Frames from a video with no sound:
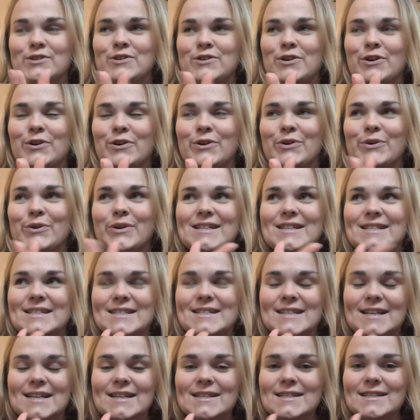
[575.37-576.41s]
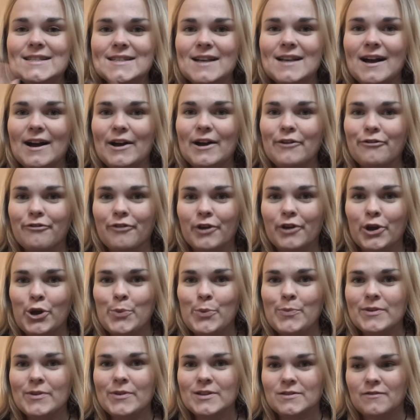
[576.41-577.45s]
So since I
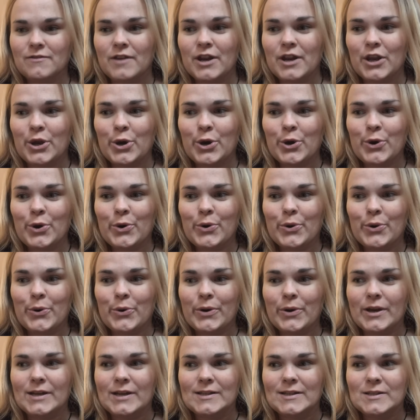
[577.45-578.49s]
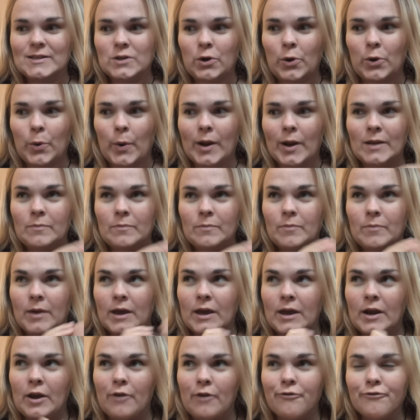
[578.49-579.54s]
filmed this video, it's already
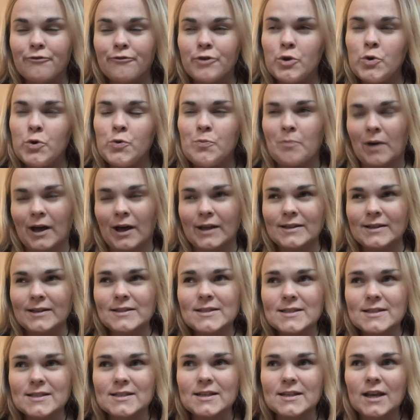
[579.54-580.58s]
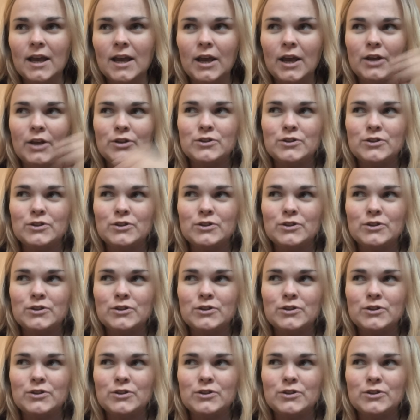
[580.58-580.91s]
been a few months.